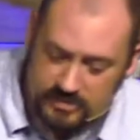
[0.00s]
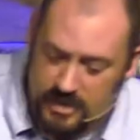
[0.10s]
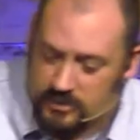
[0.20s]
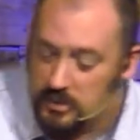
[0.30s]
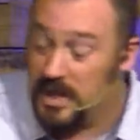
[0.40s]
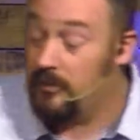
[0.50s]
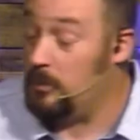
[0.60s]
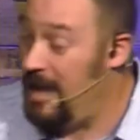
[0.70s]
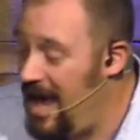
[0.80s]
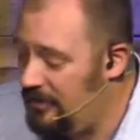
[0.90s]
not too many of them
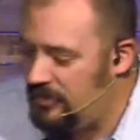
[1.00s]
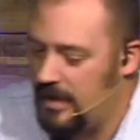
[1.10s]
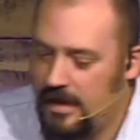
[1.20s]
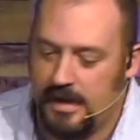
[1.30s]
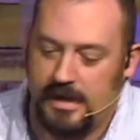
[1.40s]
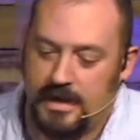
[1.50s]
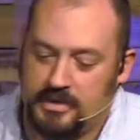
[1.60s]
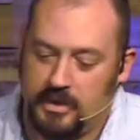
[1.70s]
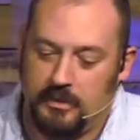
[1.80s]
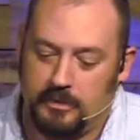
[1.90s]
left. And
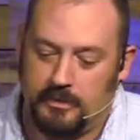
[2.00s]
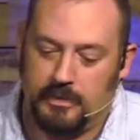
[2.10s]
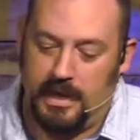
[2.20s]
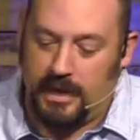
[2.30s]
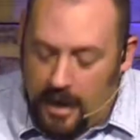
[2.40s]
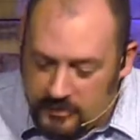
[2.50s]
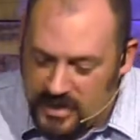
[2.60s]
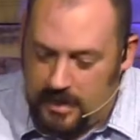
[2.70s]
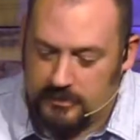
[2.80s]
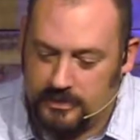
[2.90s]
so it comes
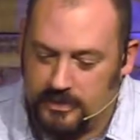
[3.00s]
up.